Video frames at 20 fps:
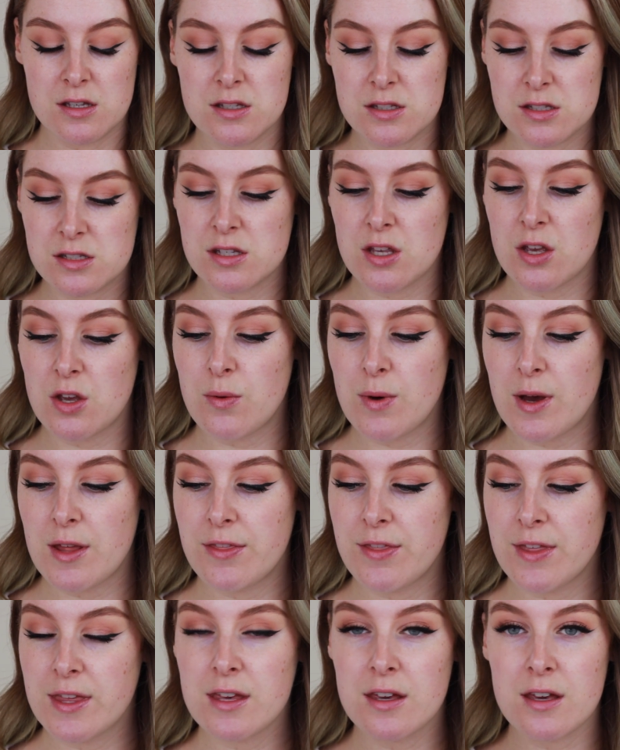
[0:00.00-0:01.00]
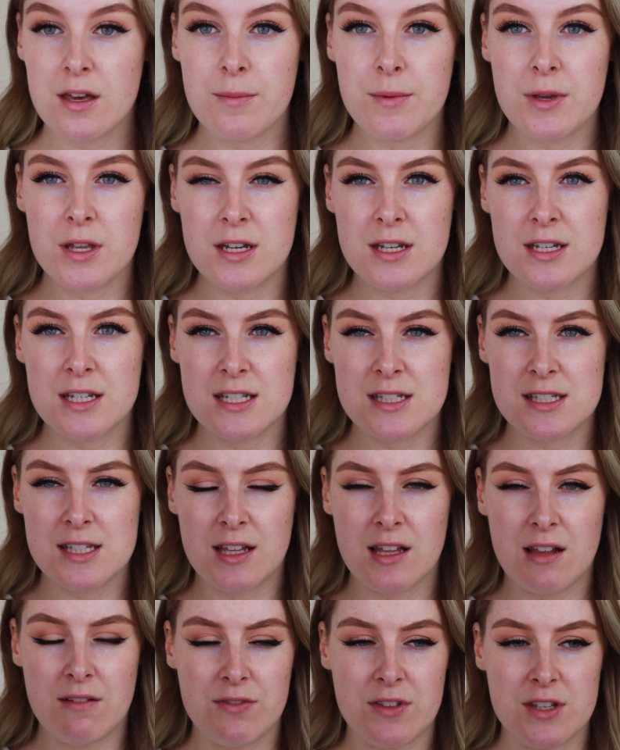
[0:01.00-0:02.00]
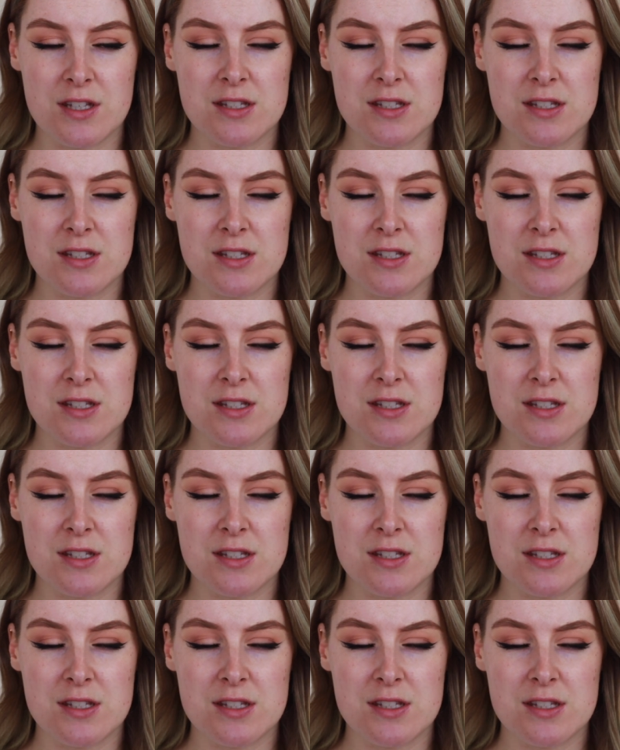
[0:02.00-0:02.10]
So I think I'm going to need to give